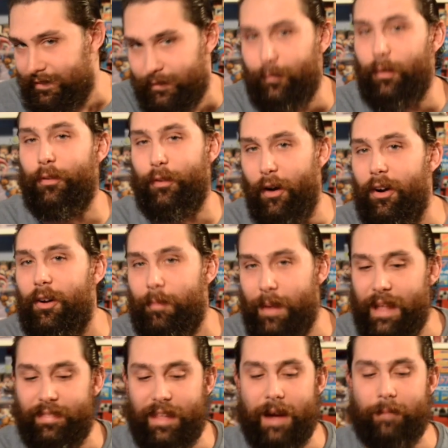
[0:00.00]
we'll talk
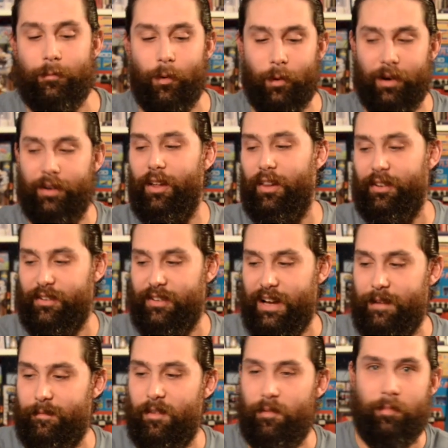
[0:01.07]
about that more another
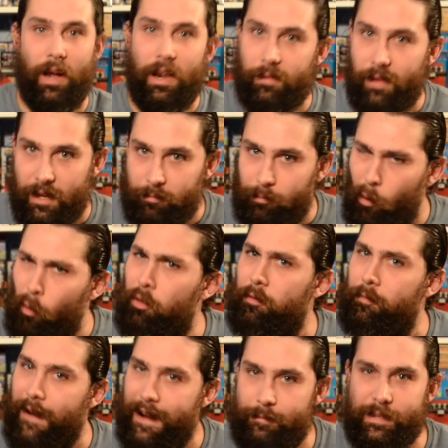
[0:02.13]
time. But like both of
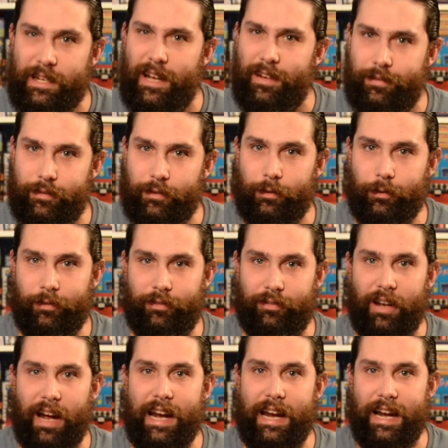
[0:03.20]
my PS2s,
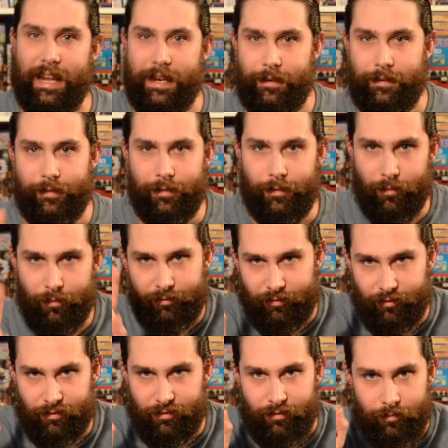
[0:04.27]
I had
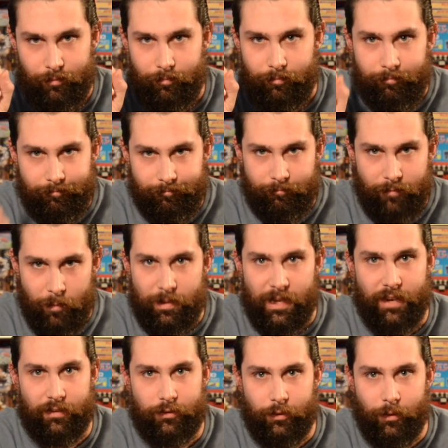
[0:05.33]
the
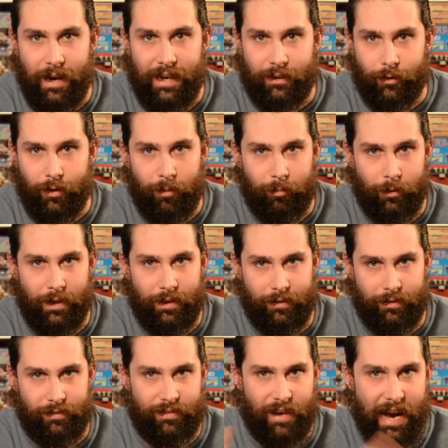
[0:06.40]
PS2 I grew up with
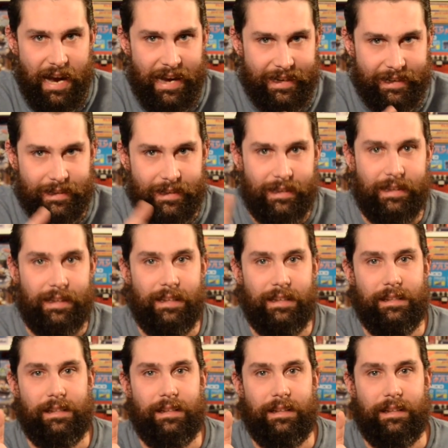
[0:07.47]
died.
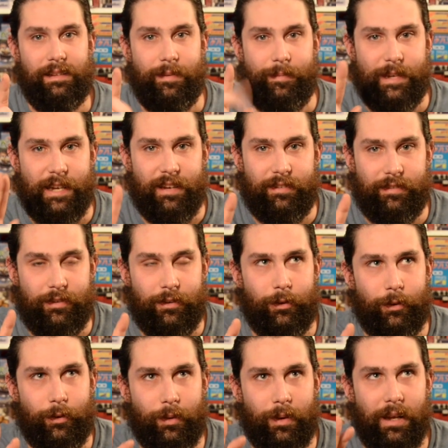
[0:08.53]
The
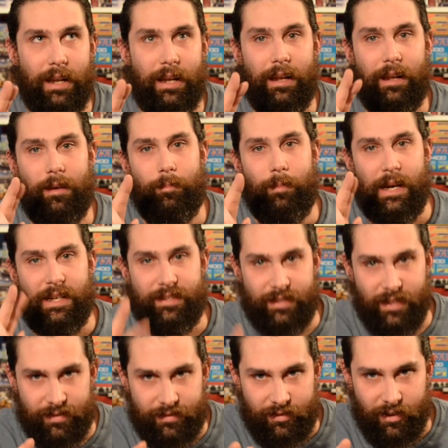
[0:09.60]
PS2 my
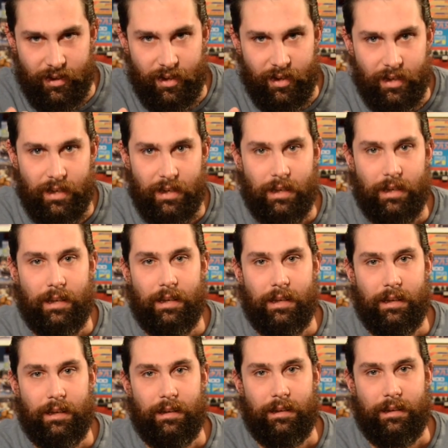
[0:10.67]
sister
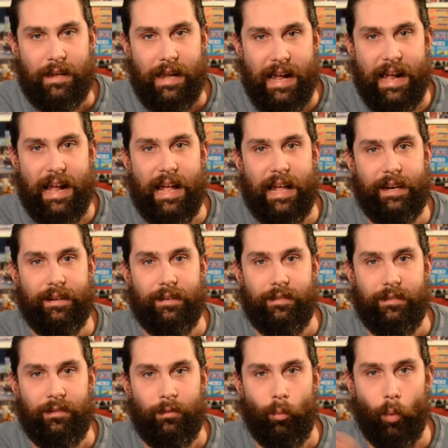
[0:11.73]
had
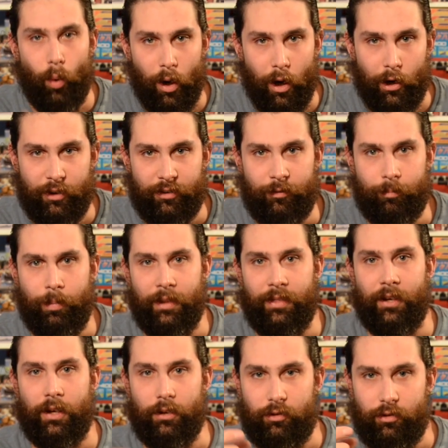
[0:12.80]
works, but the
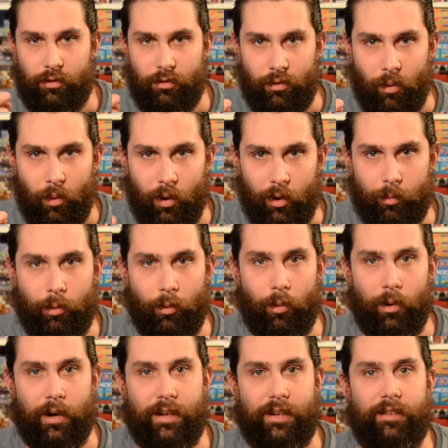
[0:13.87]
controller
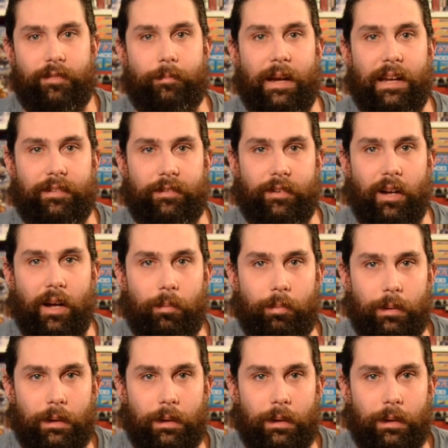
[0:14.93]
port is messed up.